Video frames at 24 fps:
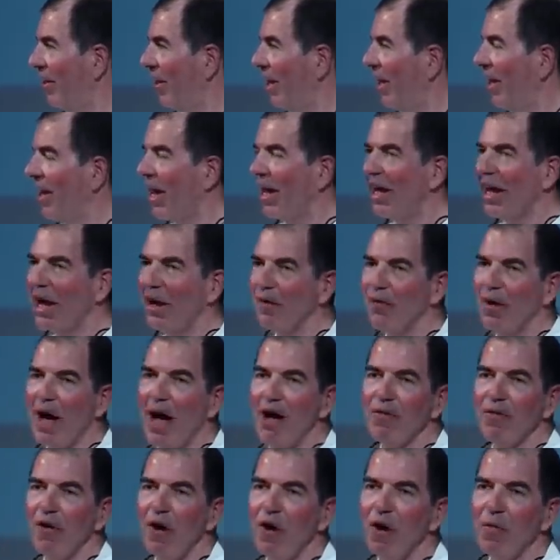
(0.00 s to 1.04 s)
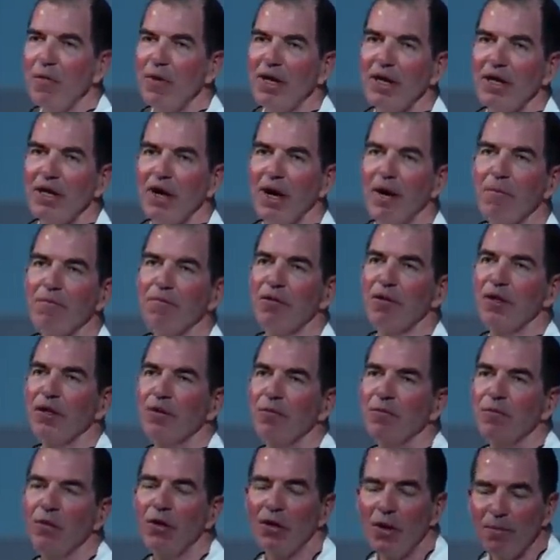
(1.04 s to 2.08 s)
Right? And I arrive home in comfort
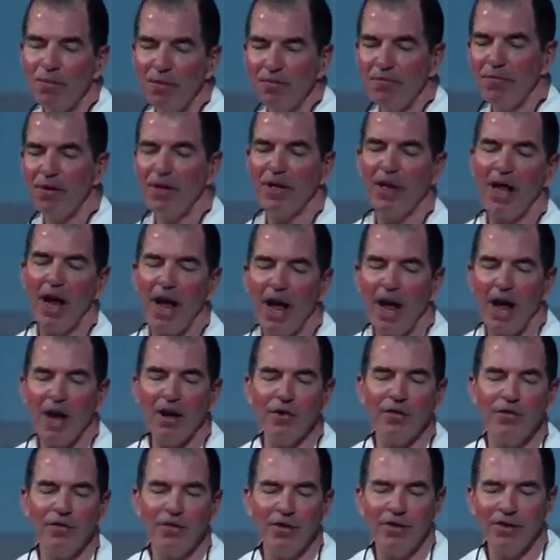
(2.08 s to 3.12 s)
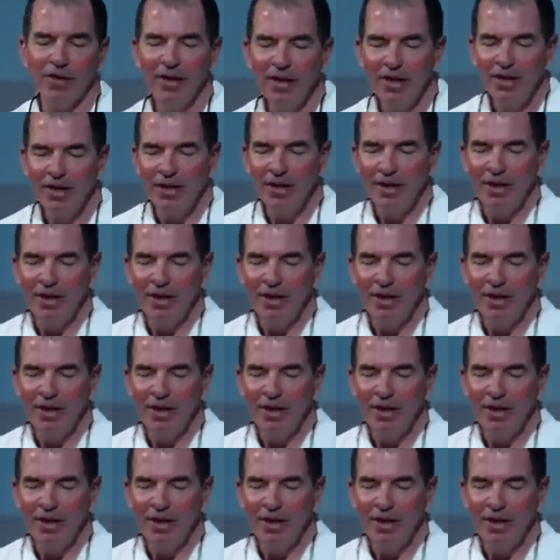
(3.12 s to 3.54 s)
and pull up in front of the house, and